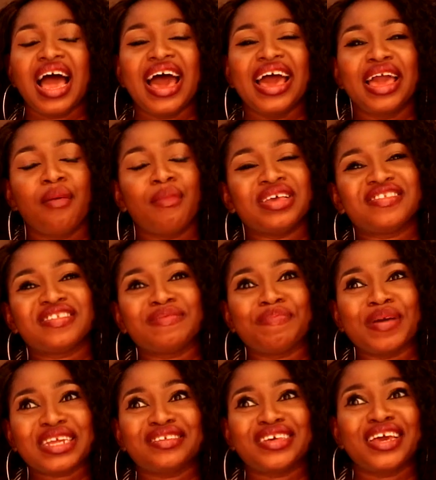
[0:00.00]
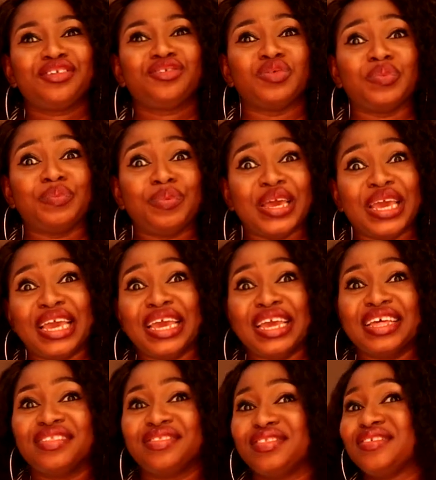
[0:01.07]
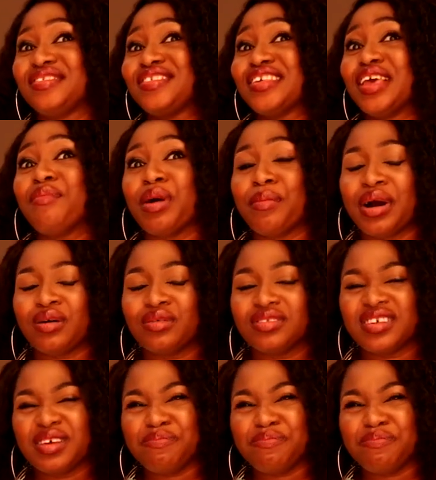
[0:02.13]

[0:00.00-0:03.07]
I am expected to pay the same amount,